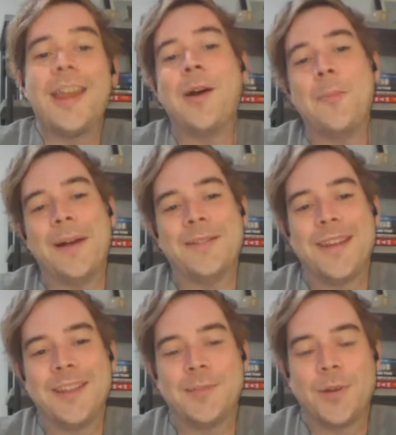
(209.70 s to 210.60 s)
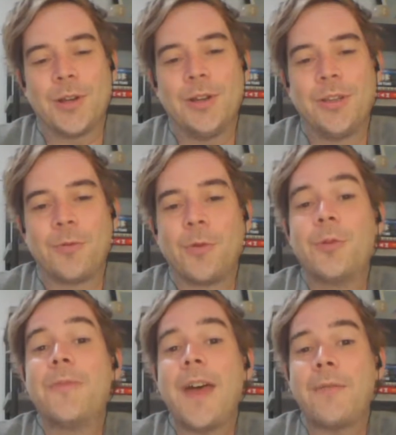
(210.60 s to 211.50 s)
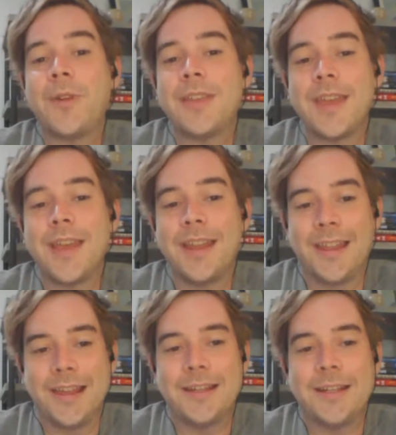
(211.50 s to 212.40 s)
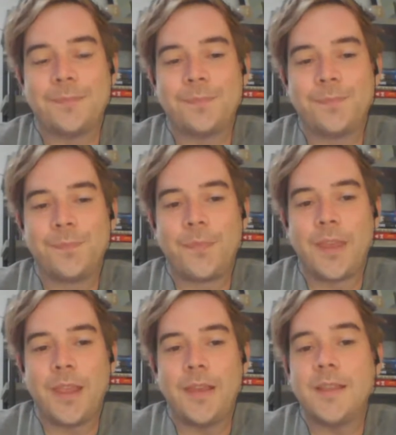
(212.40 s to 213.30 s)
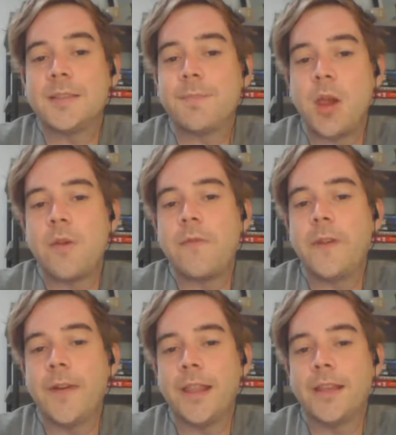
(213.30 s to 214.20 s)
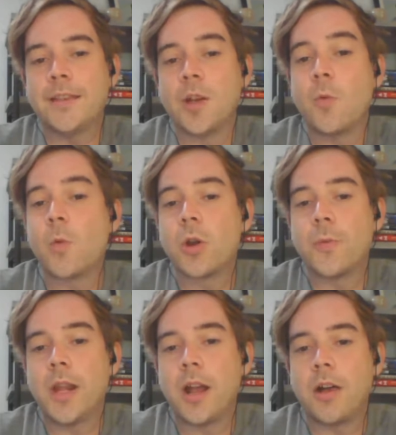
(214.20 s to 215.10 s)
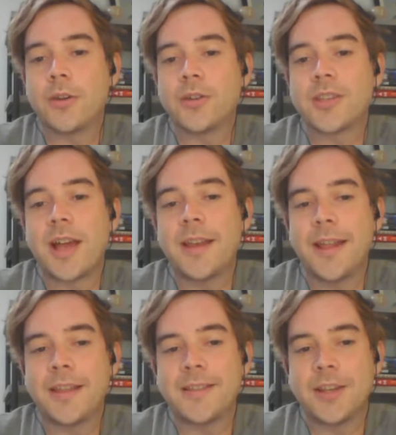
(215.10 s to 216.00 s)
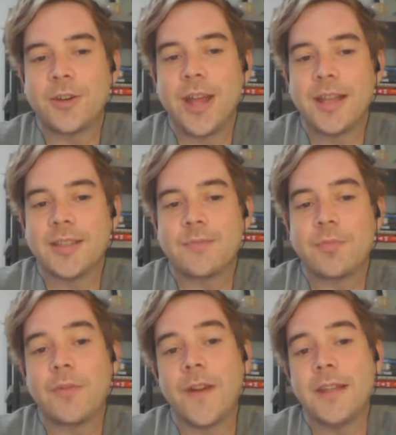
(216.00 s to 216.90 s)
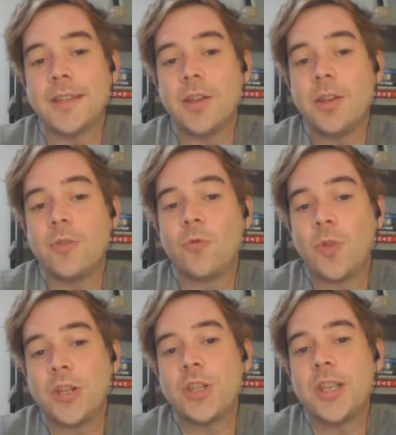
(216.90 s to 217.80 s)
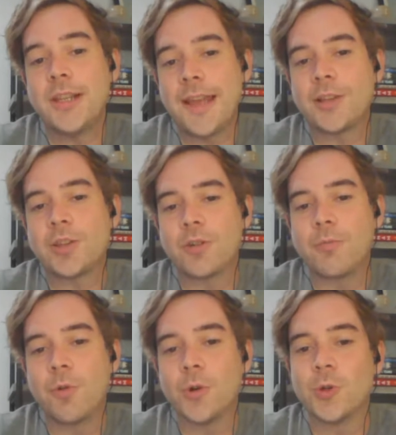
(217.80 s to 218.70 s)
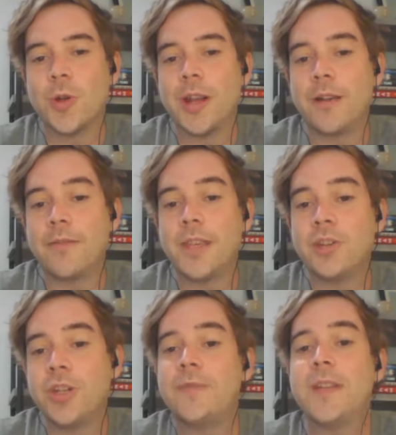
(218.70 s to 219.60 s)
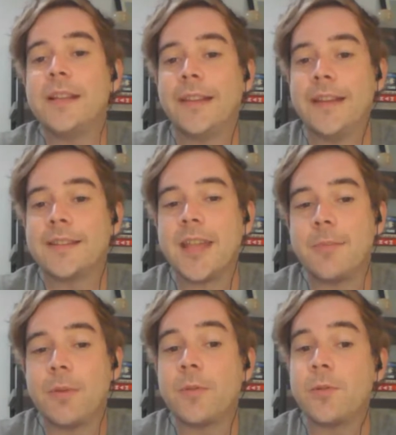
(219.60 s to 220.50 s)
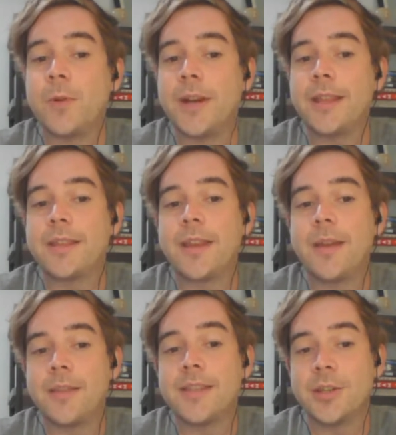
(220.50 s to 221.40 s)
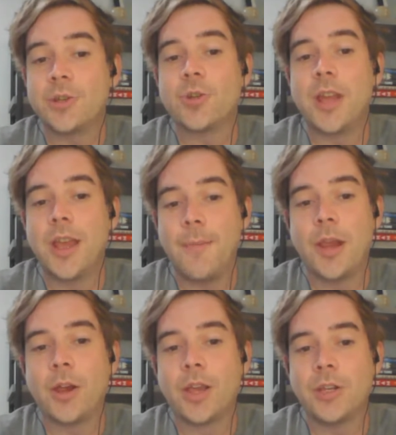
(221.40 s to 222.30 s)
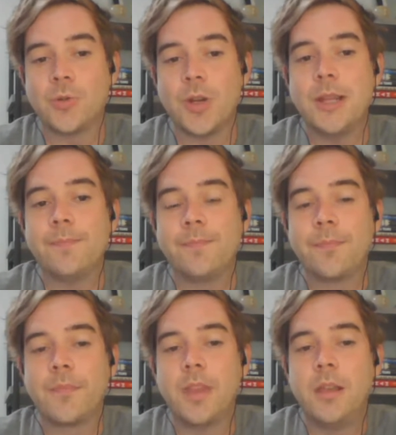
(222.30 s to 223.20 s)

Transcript: And now about tonight's book The Root of Everything and Lightning. In this pair of novellas, award winning author Scott Alexander Hess provides a richly textured portrait of the shifting landscape of the 20th century American dream.